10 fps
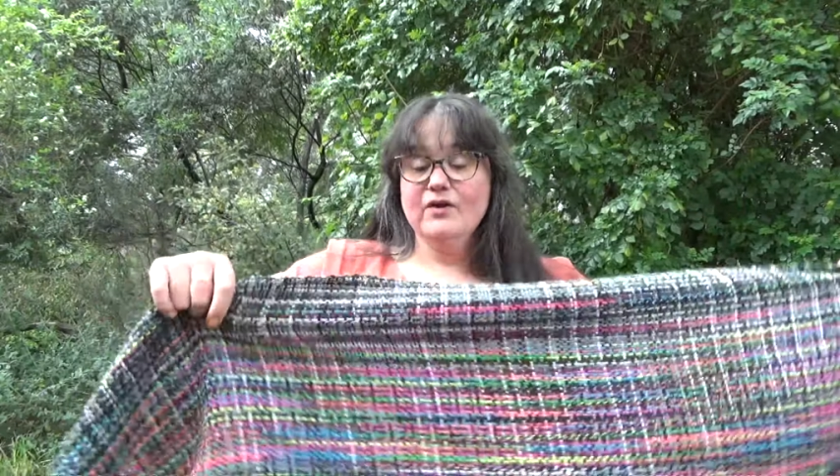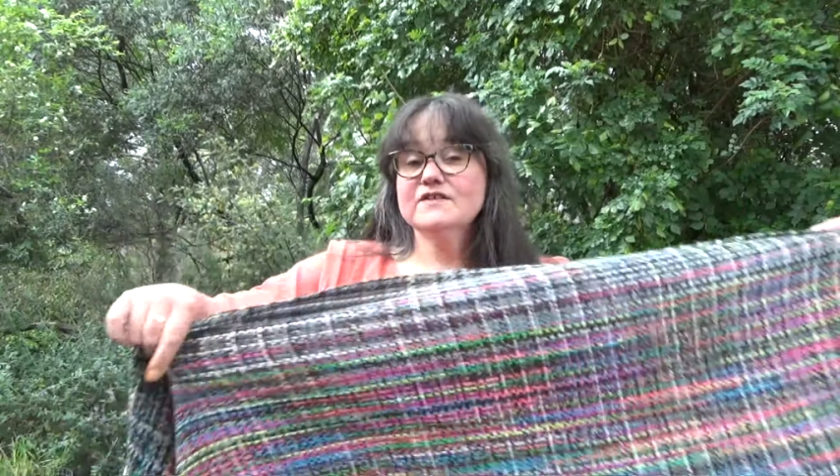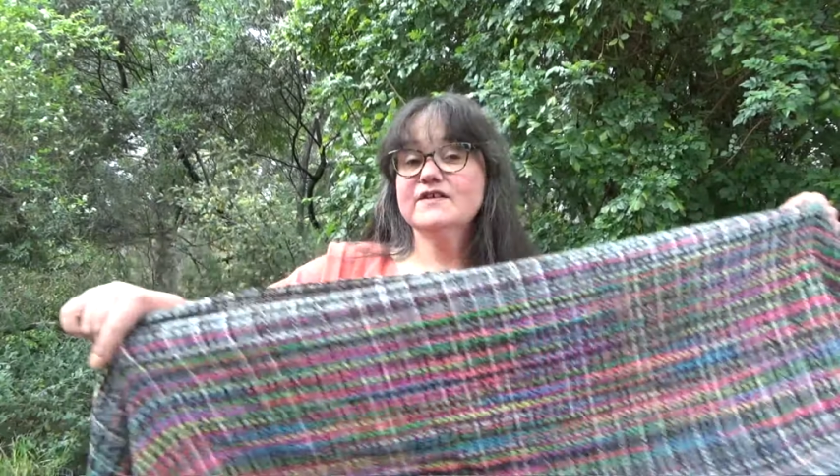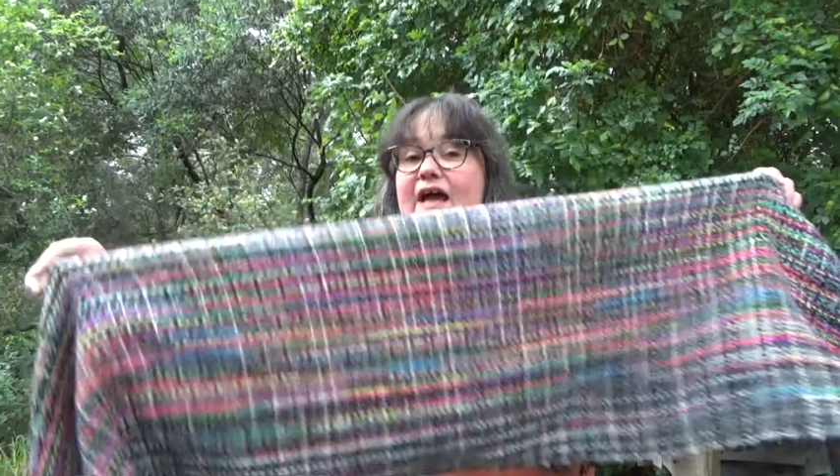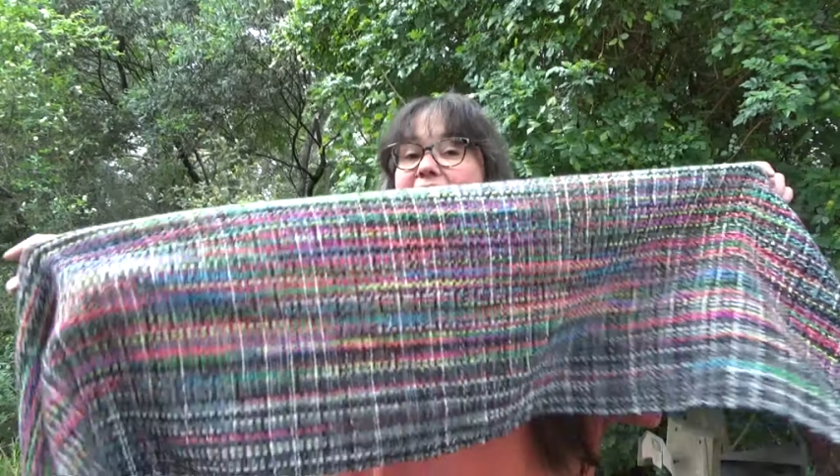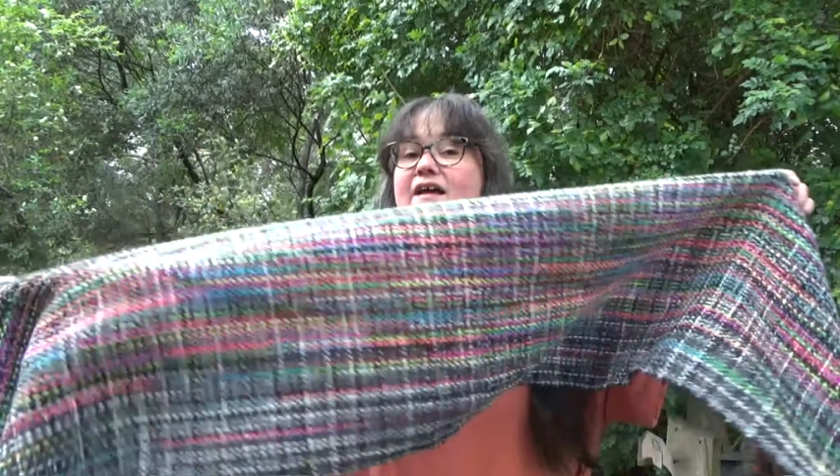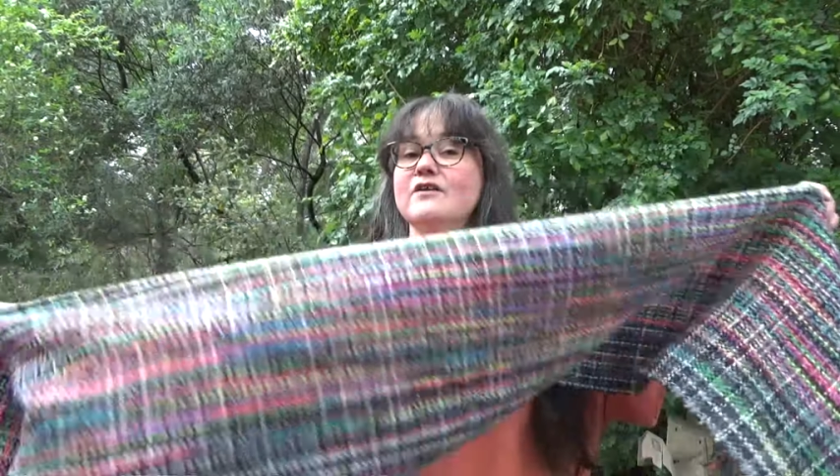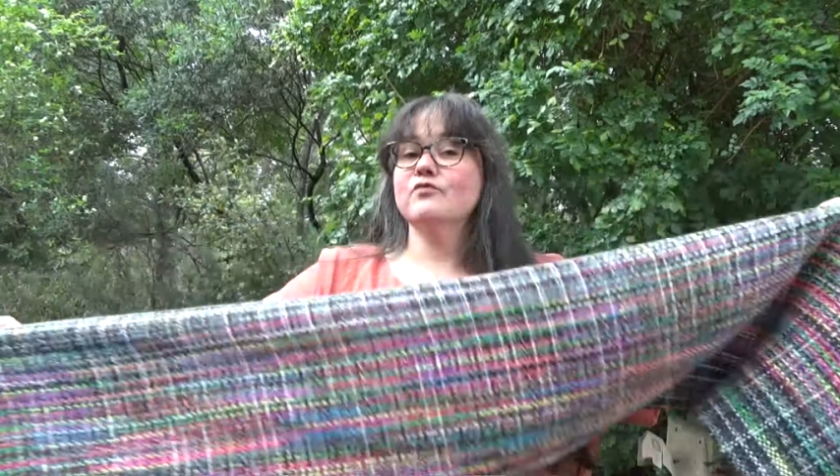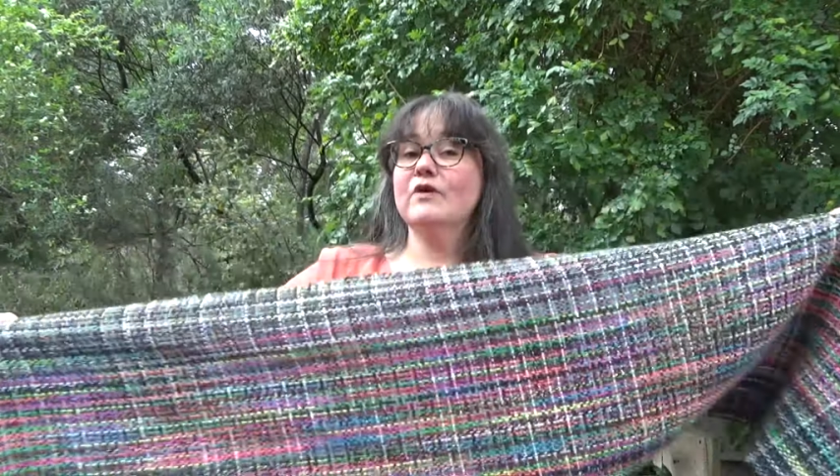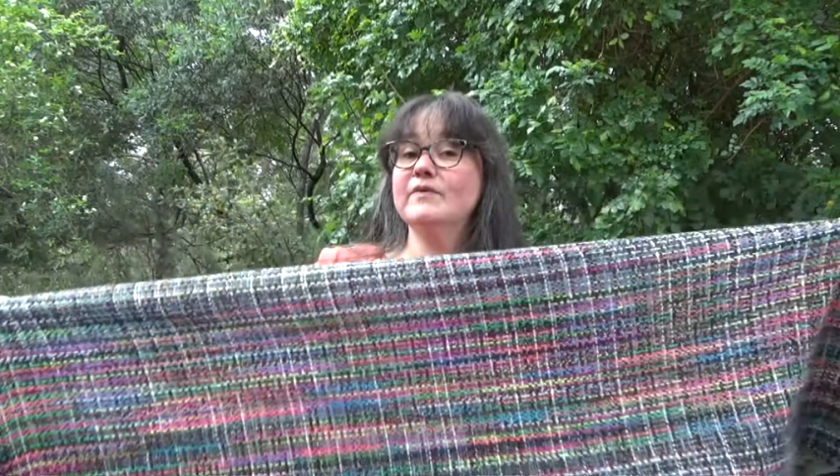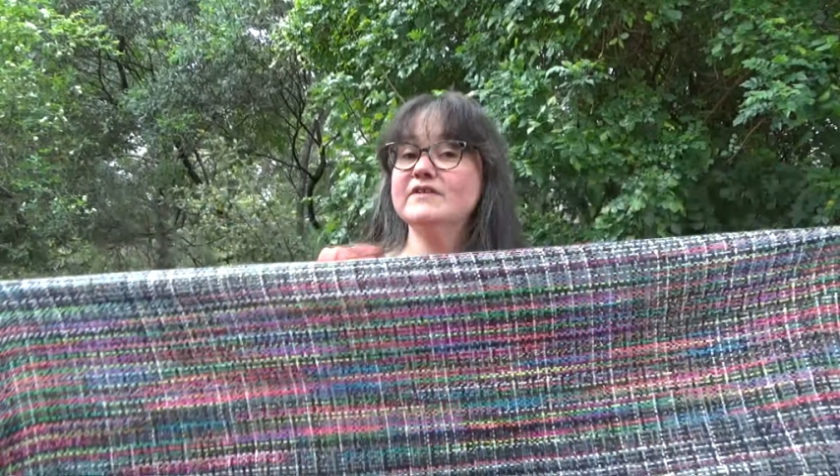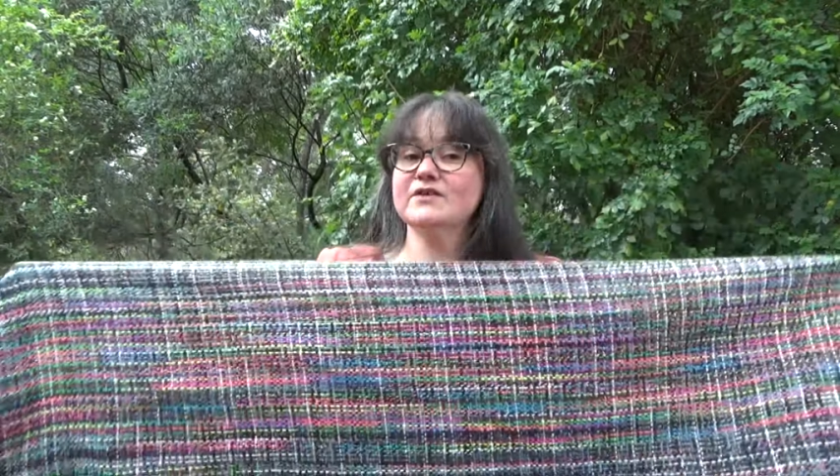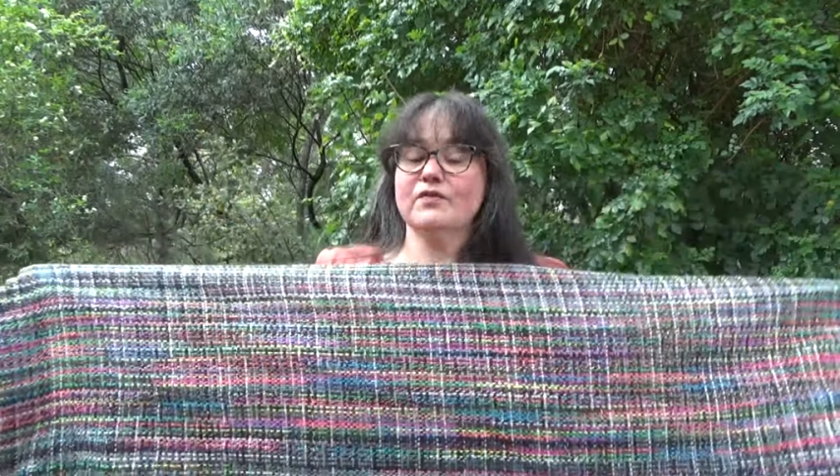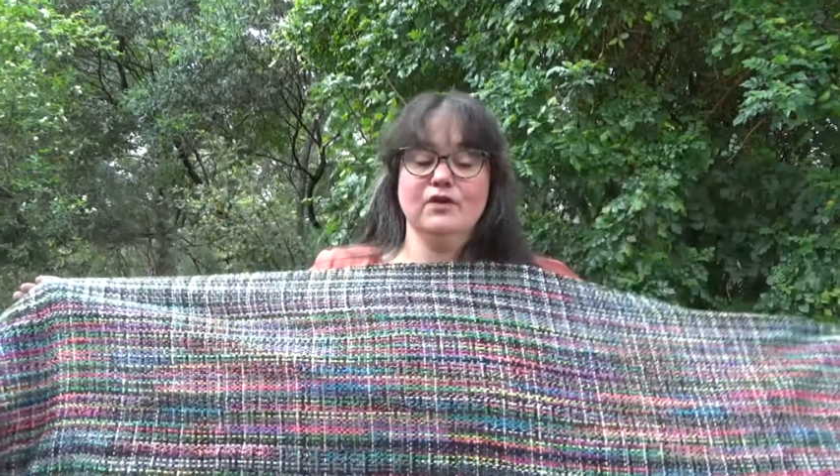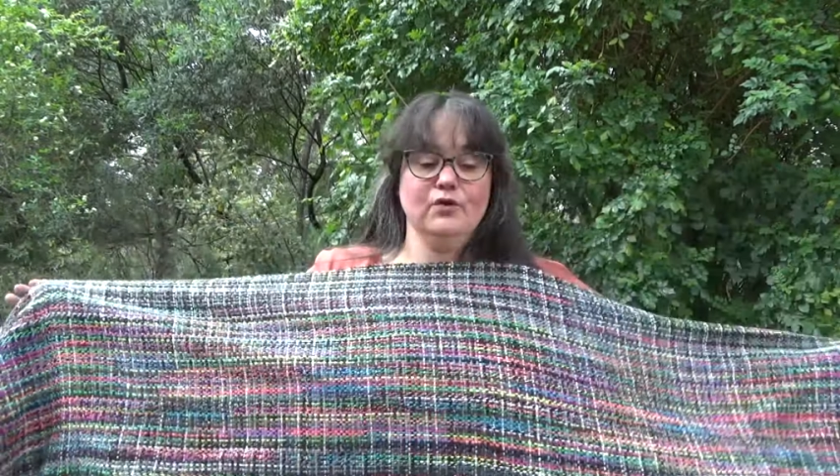I also had
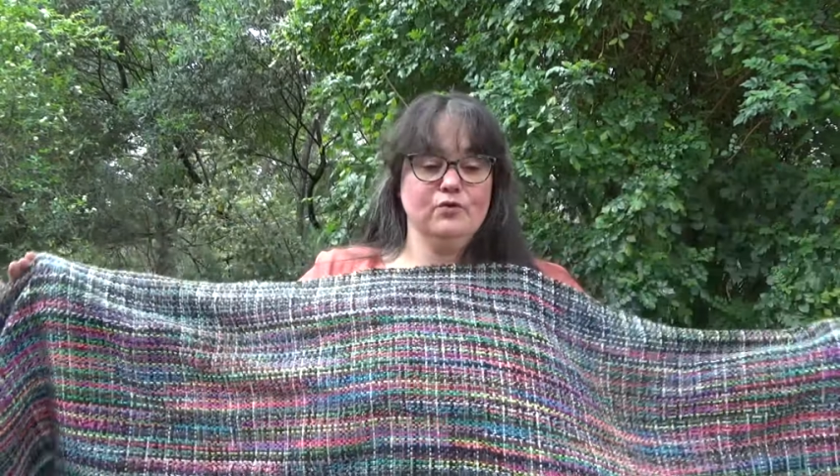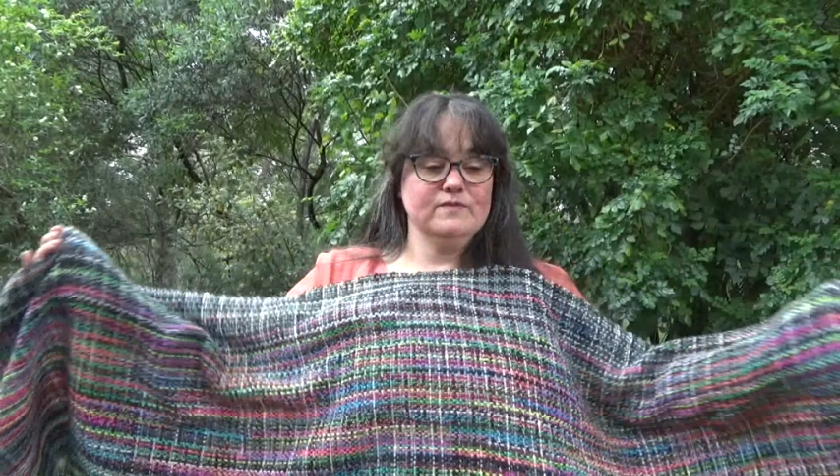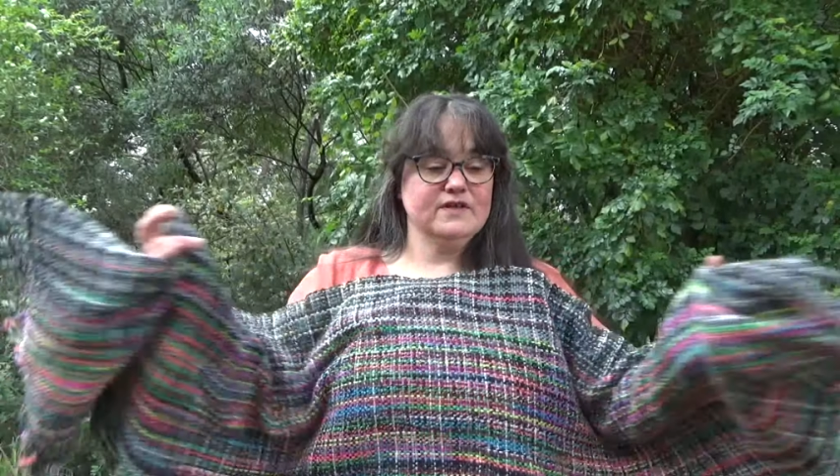ribbons on the loom,